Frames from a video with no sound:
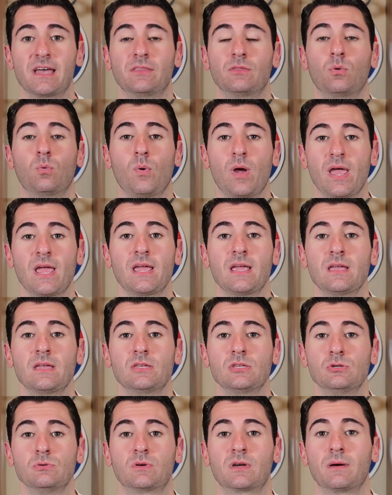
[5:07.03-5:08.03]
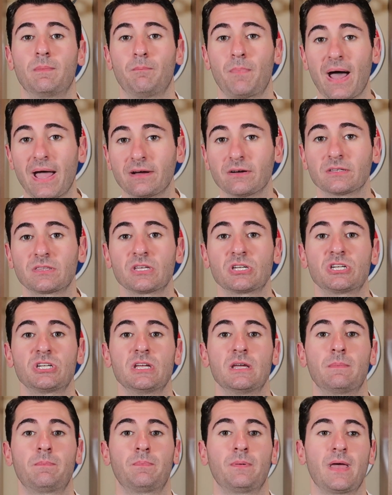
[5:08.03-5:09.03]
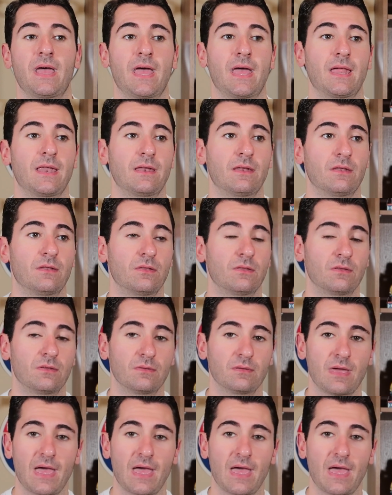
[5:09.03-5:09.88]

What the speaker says: and the way you pilot the ship and